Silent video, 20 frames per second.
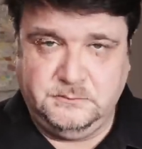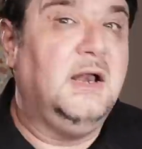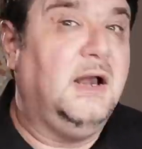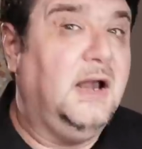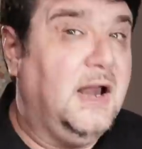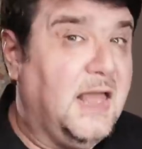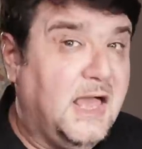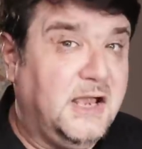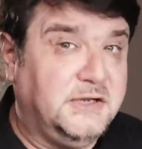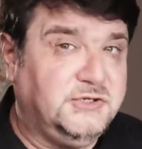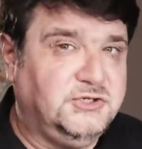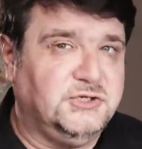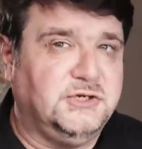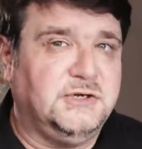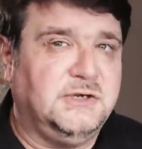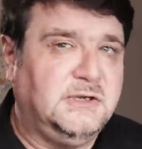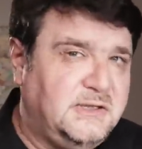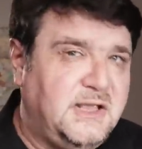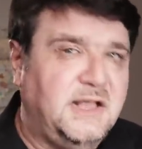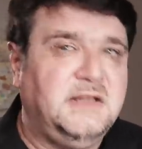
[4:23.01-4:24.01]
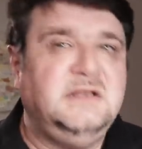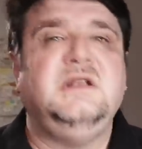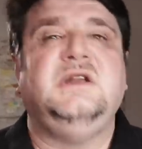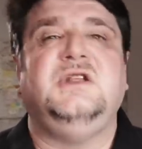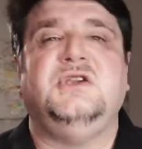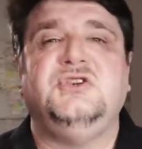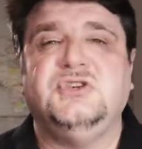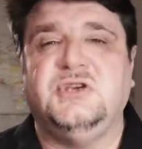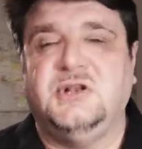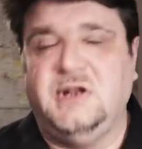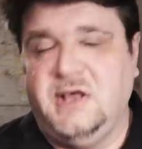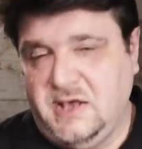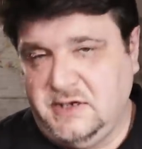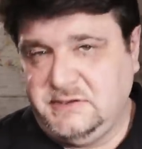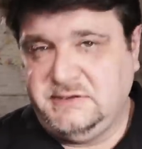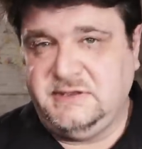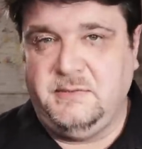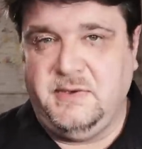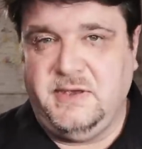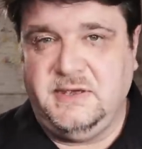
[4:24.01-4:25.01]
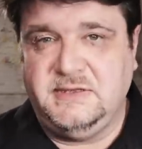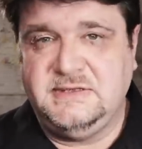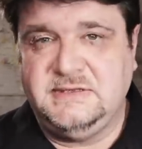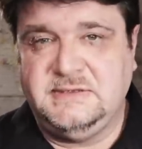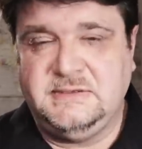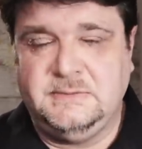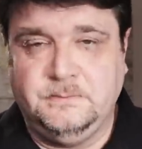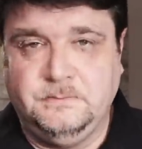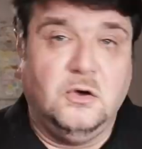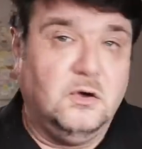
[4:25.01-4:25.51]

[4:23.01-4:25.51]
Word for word: larger than the initial estimates.